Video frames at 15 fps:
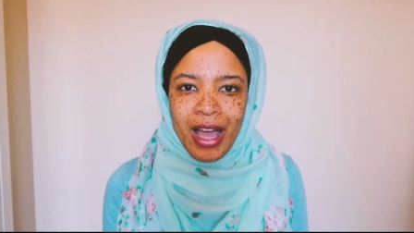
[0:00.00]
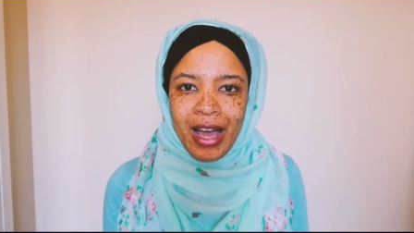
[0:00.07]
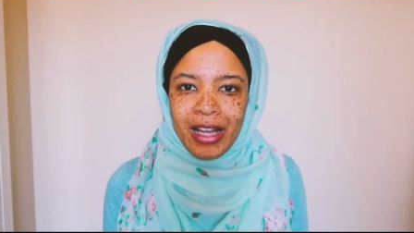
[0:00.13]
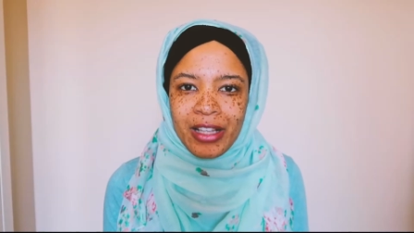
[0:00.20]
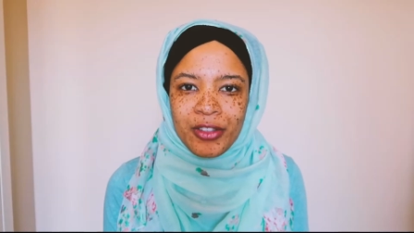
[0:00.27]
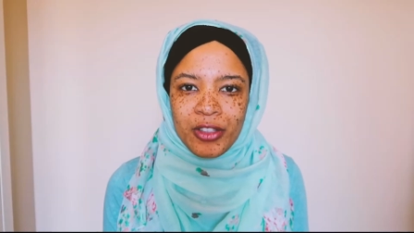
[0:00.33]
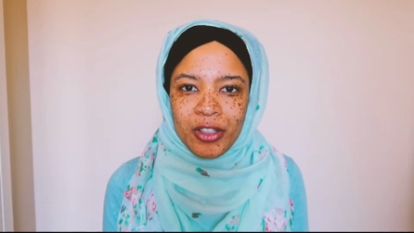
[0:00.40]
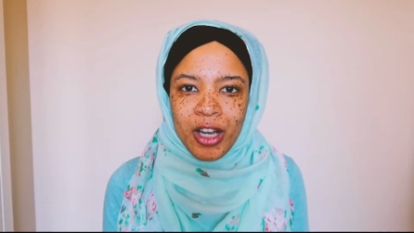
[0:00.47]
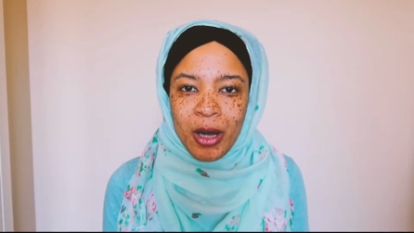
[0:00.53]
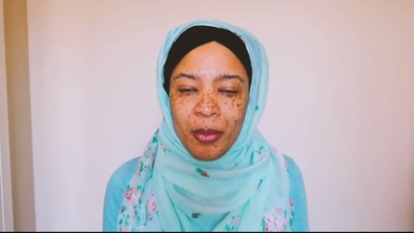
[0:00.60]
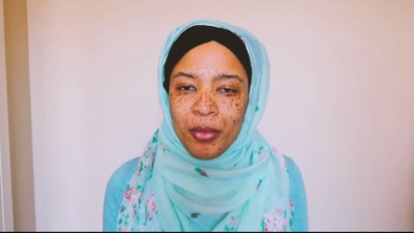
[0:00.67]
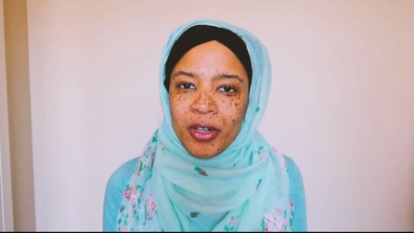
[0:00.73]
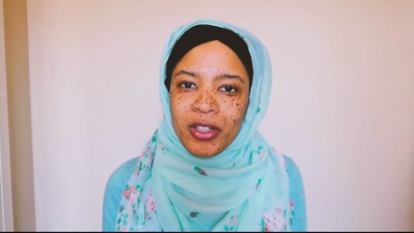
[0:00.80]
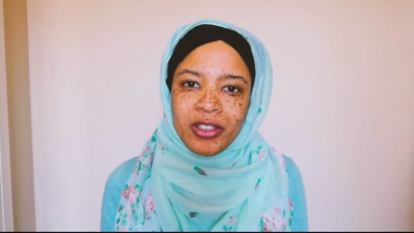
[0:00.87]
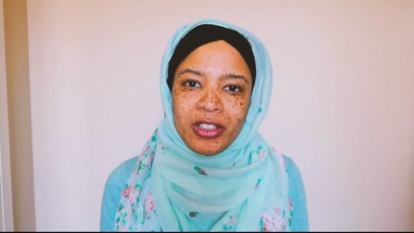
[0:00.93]
and
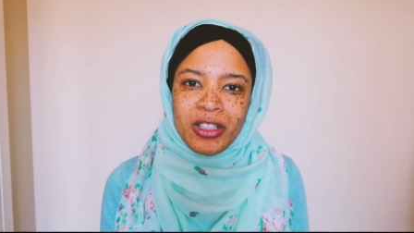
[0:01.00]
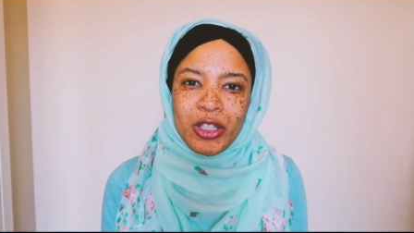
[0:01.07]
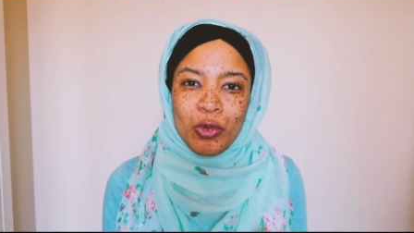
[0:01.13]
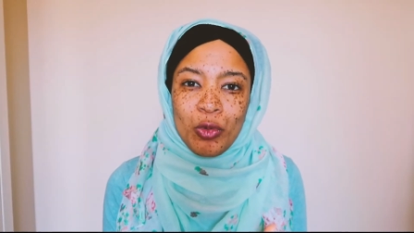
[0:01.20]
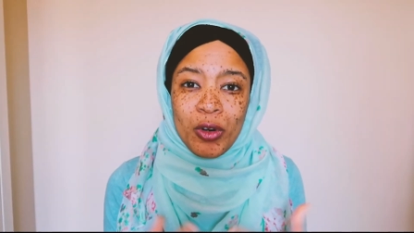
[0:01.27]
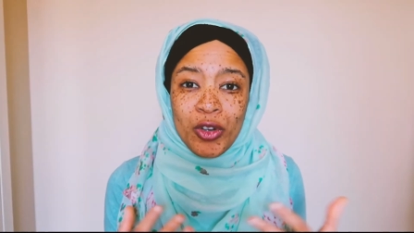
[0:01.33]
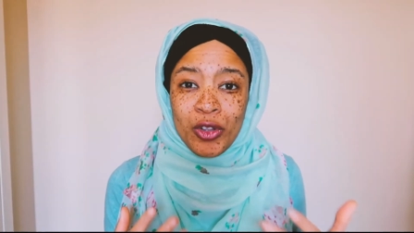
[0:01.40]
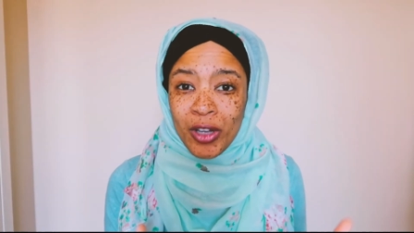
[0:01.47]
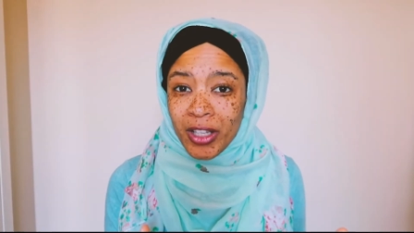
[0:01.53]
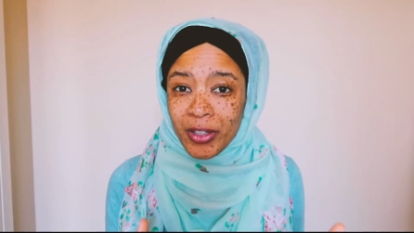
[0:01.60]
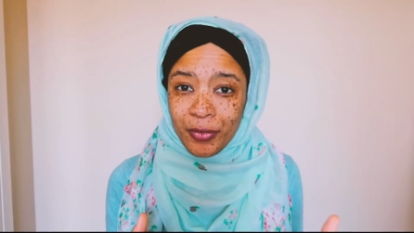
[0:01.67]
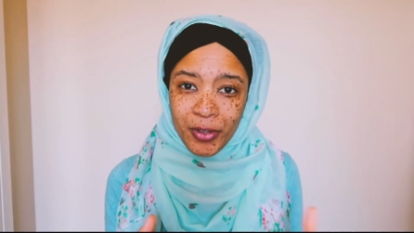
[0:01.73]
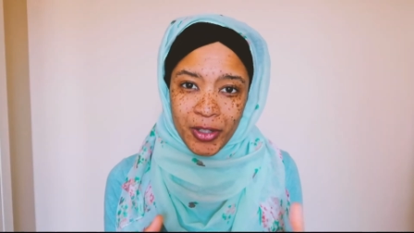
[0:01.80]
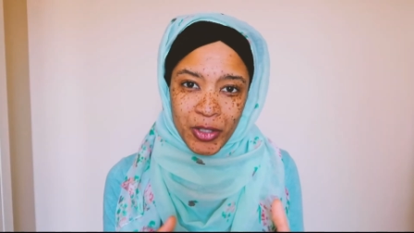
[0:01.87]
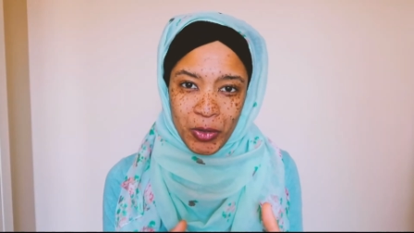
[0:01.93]
personally they were not
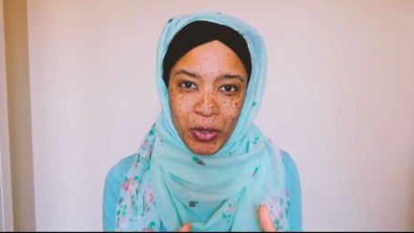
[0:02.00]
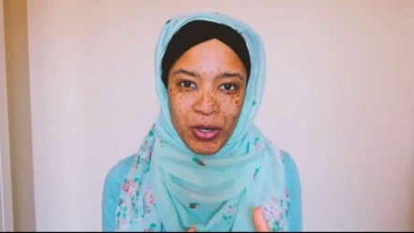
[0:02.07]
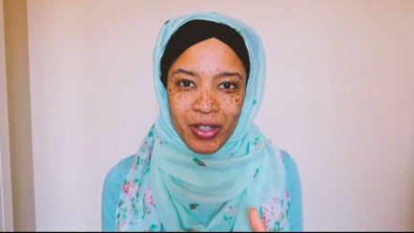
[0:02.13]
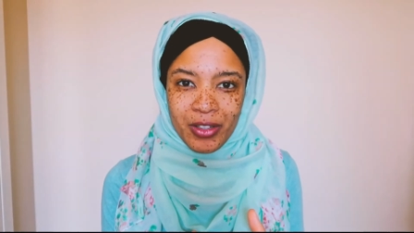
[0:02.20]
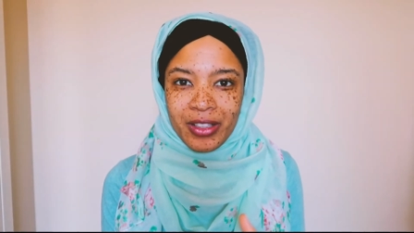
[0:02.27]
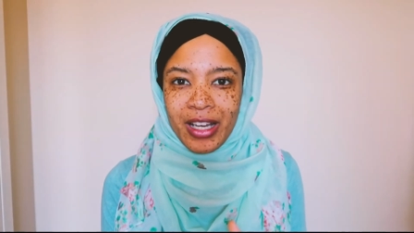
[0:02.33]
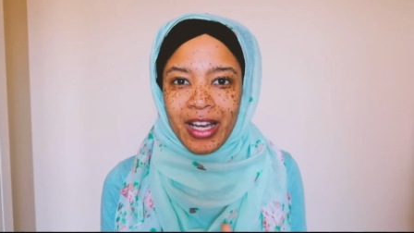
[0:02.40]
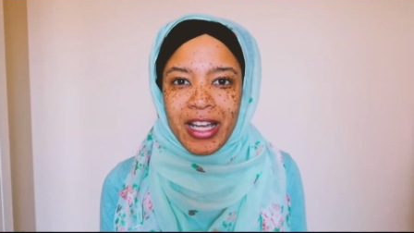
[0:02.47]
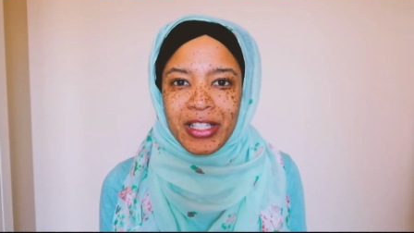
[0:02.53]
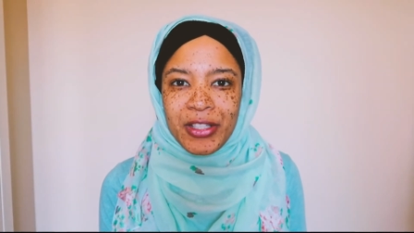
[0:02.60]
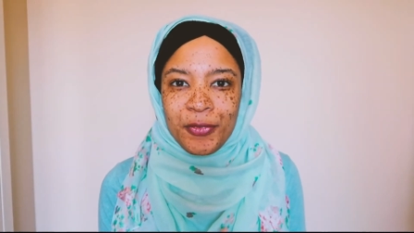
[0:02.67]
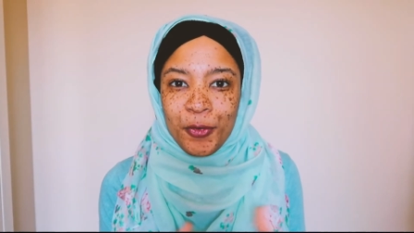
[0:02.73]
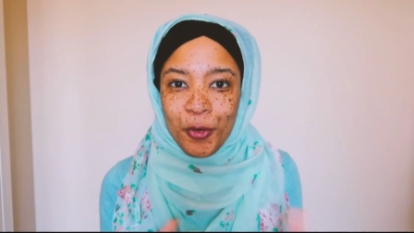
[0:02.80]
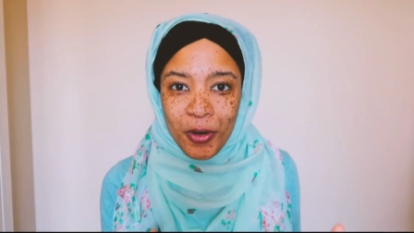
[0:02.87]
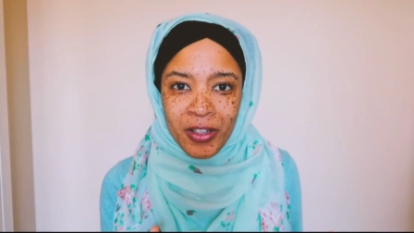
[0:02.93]
very
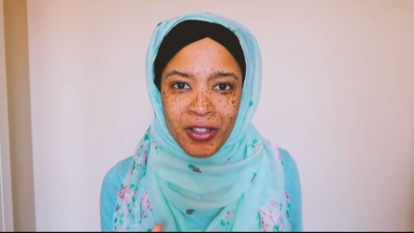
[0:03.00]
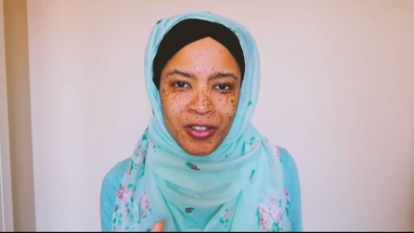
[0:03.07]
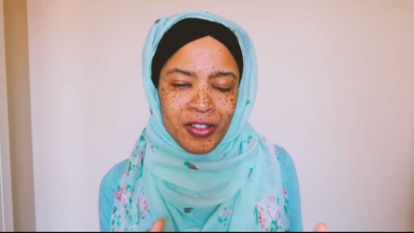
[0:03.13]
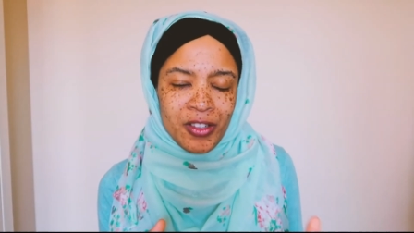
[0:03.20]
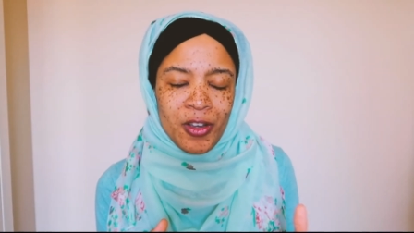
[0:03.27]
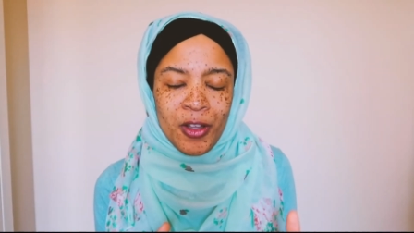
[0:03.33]
organized for an